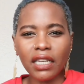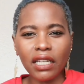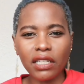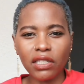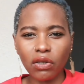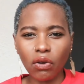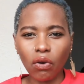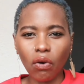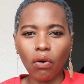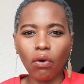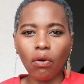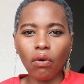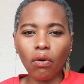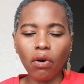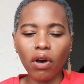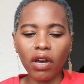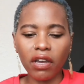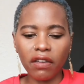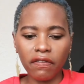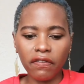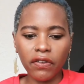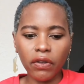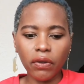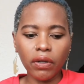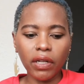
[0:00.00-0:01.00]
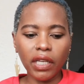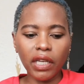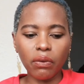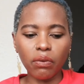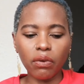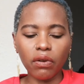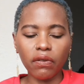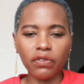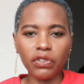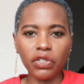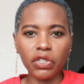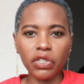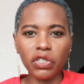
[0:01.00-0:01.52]
as a whole, I feel like
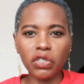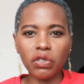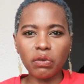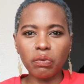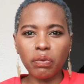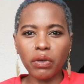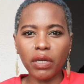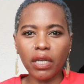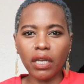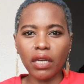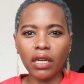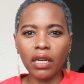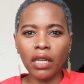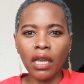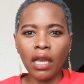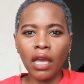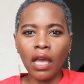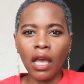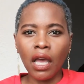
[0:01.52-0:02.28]
we've just been